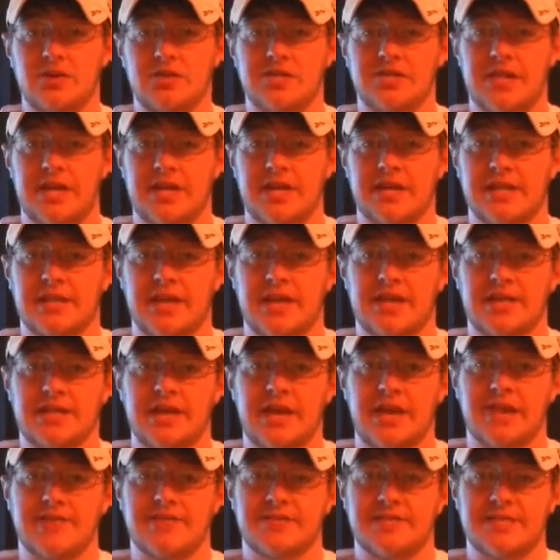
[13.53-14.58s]
saying that the
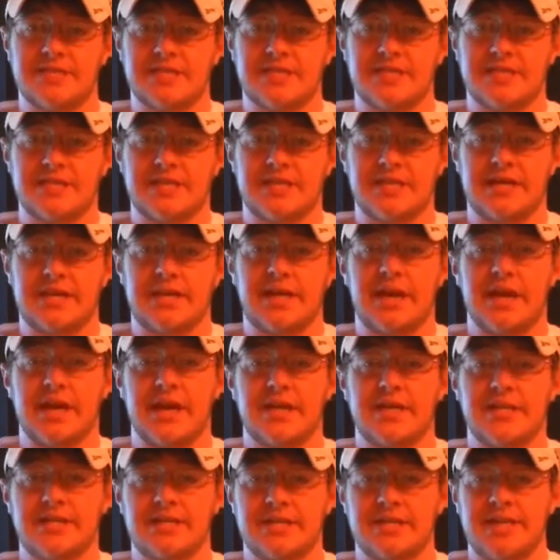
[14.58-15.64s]
FCC
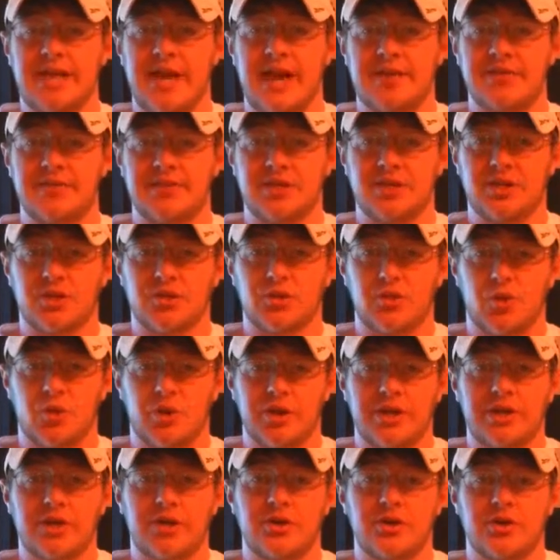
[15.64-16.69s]
didn't have the
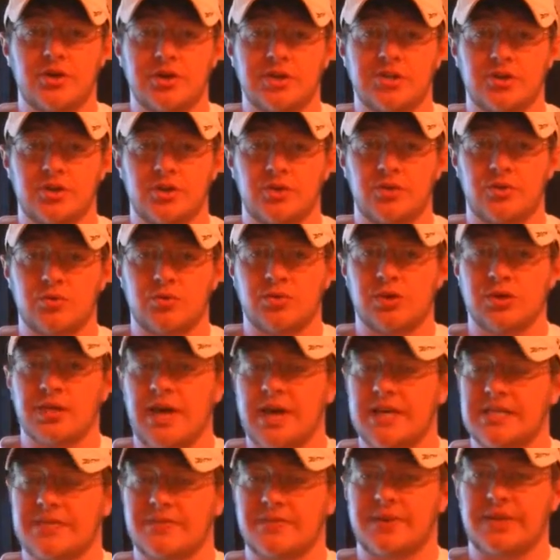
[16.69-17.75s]
authority under its own
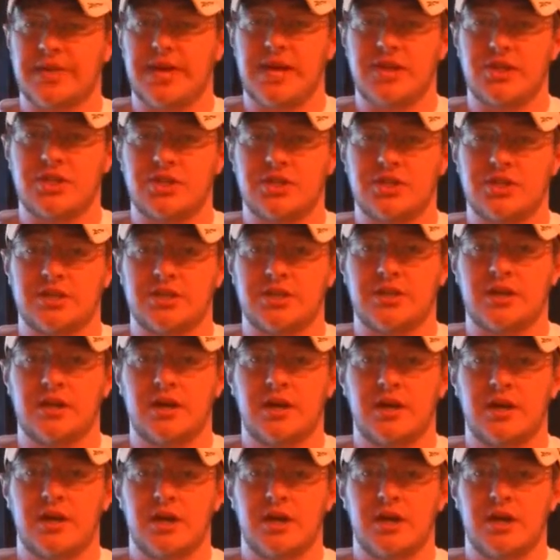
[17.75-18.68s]
classification